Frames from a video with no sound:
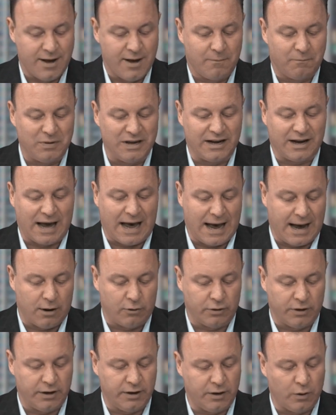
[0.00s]
be
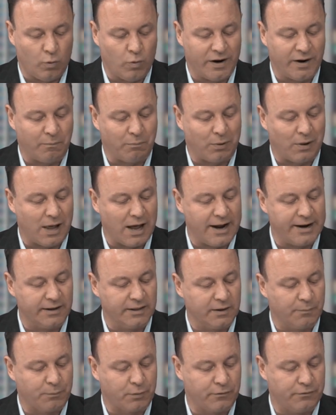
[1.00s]
counted when applying
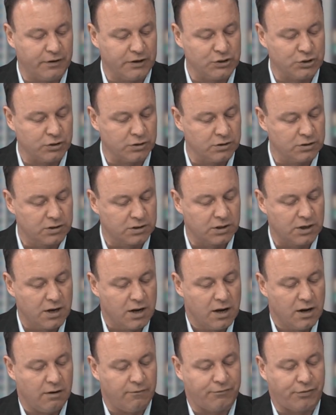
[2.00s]
the provisions
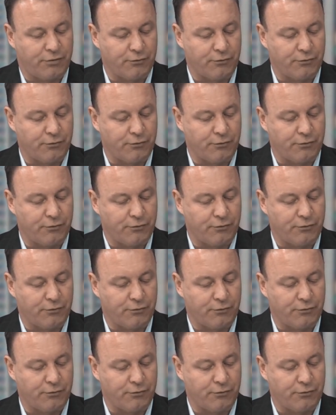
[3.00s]
of